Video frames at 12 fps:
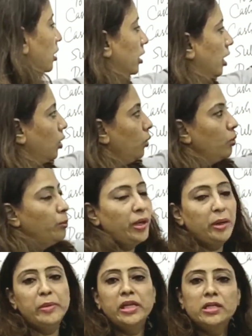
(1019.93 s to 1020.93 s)
Now
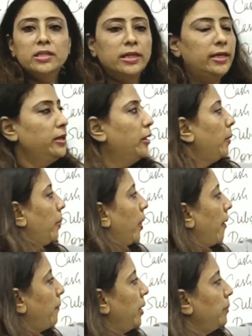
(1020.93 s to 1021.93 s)
payment
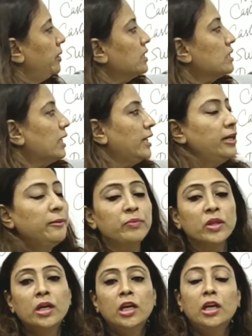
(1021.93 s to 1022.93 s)
side.
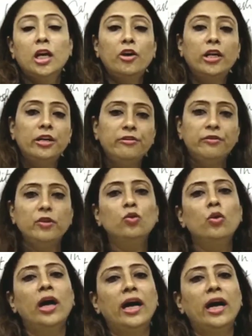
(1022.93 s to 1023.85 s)
Now if you